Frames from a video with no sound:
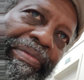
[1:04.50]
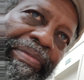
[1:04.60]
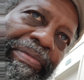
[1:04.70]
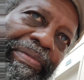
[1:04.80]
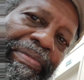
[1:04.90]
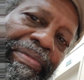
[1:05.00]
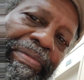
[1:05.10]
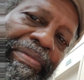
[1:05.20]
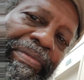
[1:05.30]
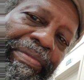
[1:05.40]

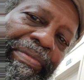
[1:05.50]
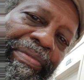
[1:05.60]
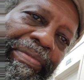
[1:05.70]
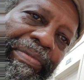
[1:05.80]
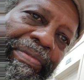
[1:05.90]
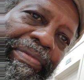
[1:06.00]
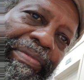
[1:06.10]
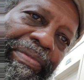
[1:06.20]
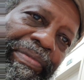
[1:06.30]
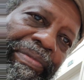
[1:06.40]

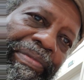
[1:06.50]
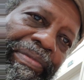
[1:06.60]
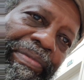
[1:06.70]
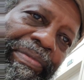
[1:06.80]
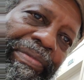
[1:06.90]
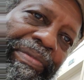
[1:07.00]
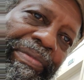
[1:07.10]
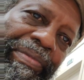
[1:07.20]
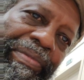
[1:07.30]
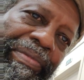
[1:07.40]

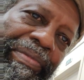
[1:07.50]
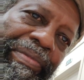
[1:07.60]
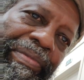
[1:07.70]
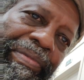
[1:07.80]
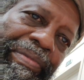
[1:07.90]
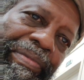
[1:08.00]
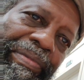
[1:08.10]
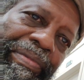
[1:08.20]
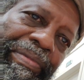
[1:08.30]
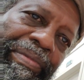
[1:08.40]

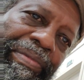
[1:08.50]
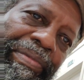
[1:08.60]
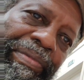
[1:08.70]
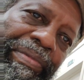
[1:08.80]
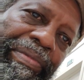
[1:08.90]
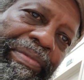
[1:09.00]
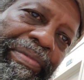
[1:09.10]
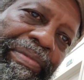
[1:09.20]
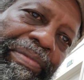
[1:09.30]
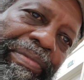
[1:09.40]

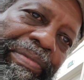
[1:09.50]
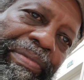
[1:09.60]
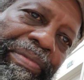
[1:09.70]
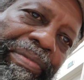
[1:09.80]
The person shown says nothing.